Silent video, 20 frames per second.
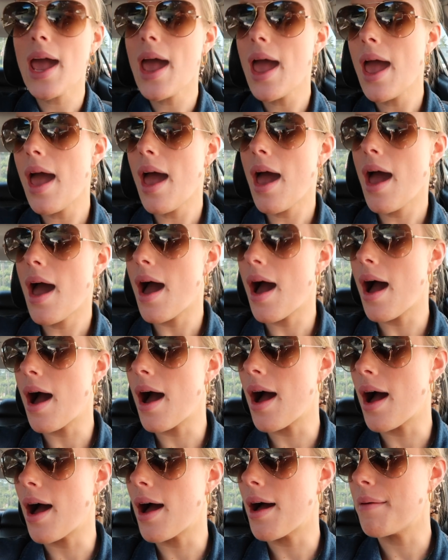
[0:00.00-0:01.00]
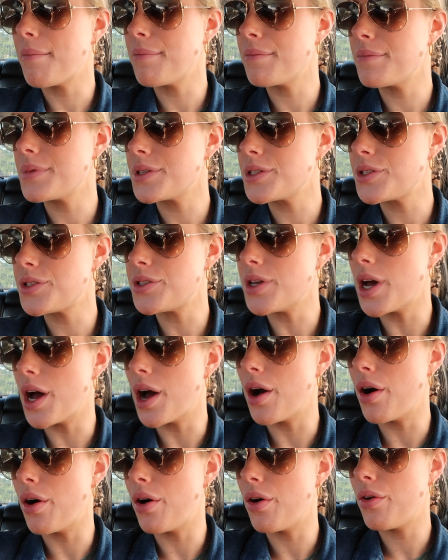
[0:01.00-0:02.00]
Um, so
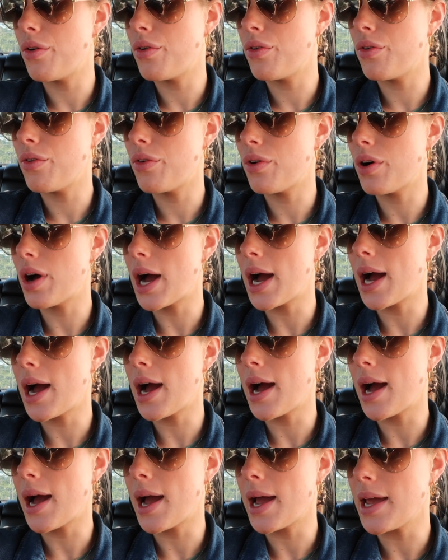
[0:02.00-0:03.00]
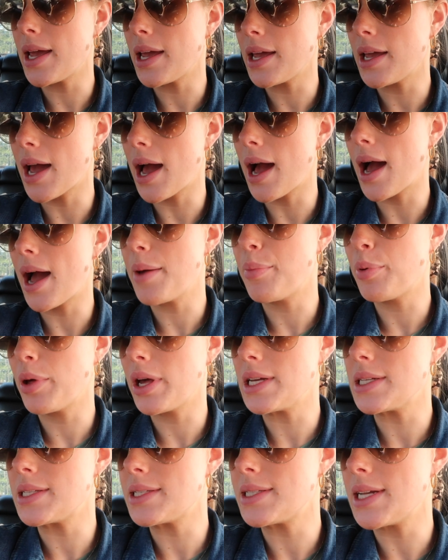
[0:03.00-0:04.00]
I, yeah, I
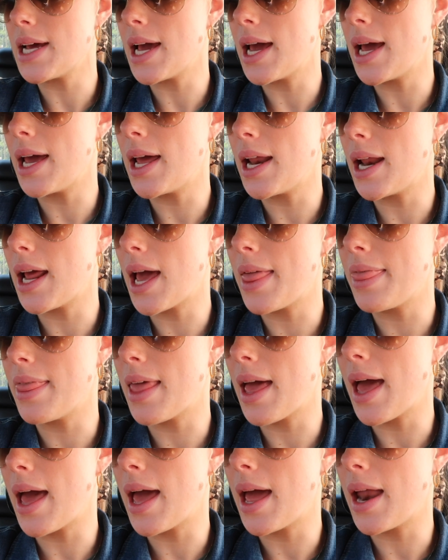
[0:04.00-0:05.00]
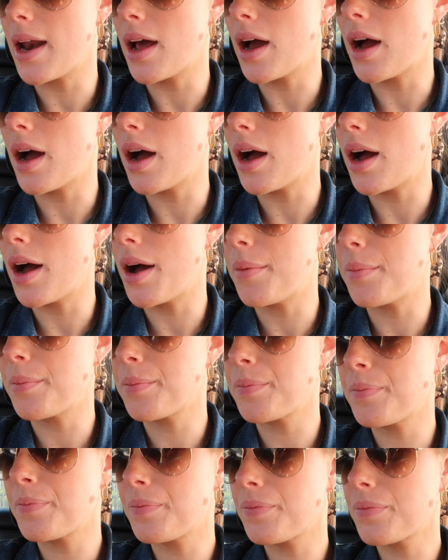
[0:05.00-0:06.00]
placed it and then, um,